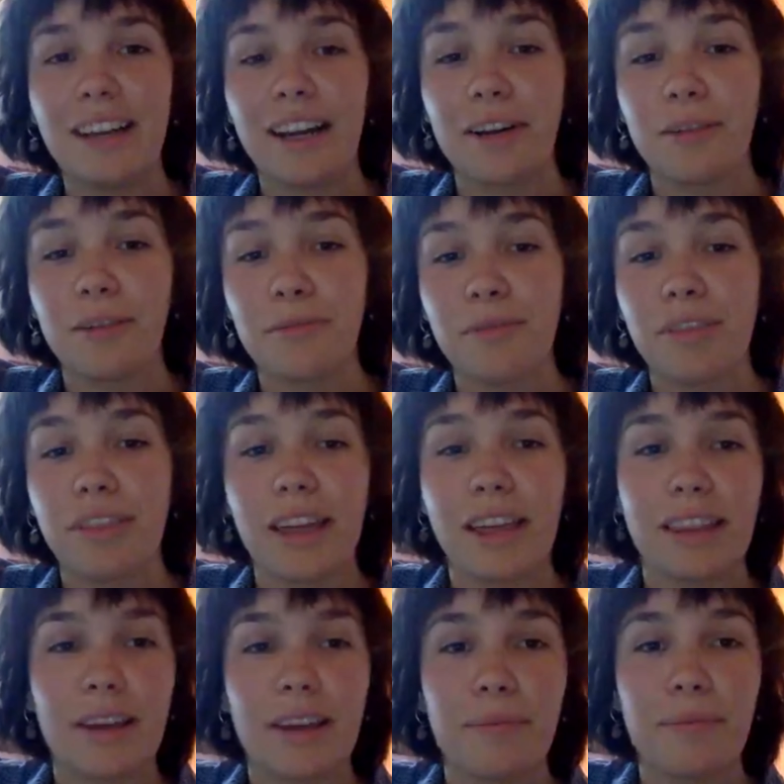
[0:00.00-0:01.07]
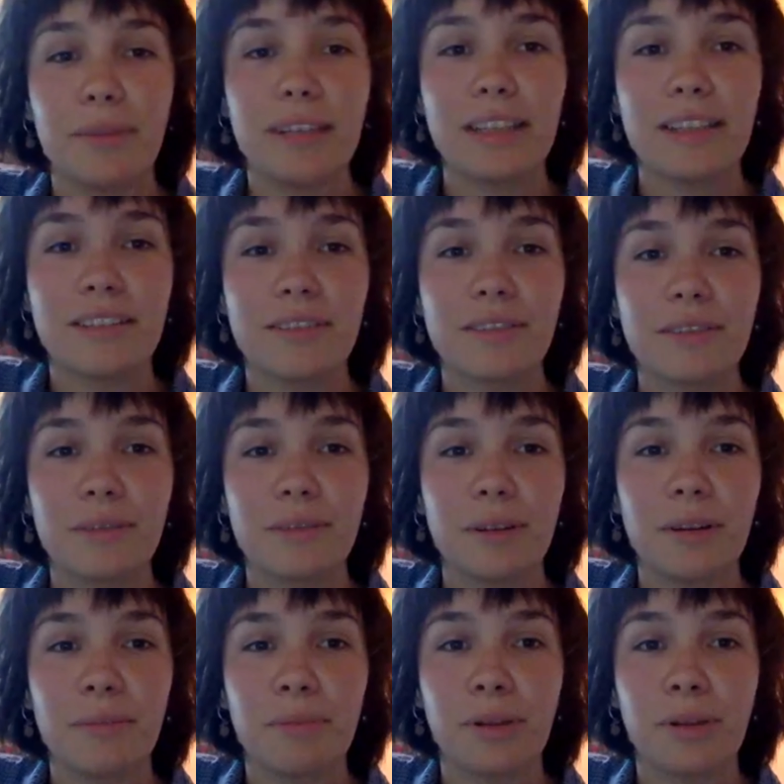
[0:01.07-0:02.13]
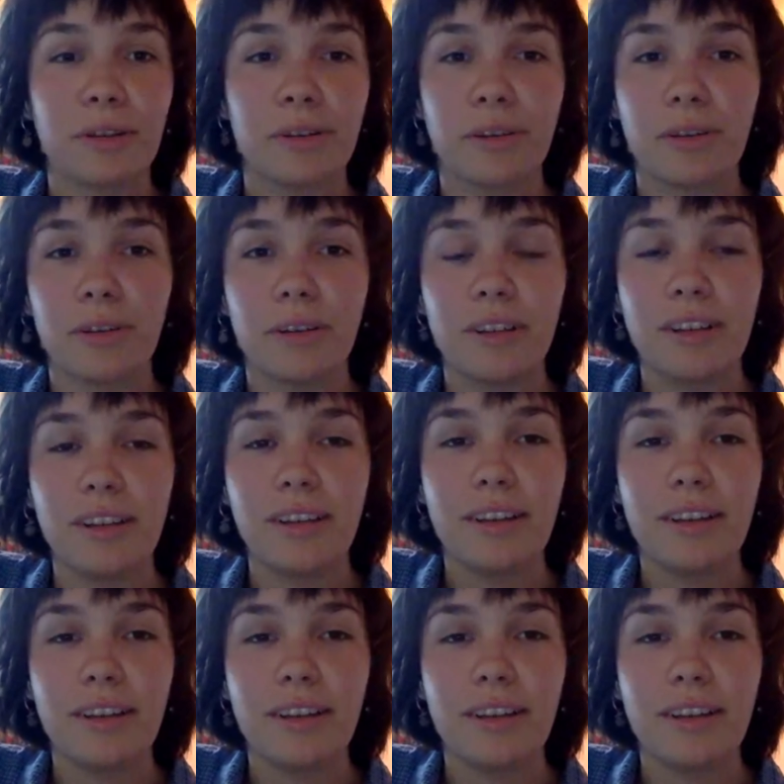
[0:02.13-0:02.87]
how they them is plural,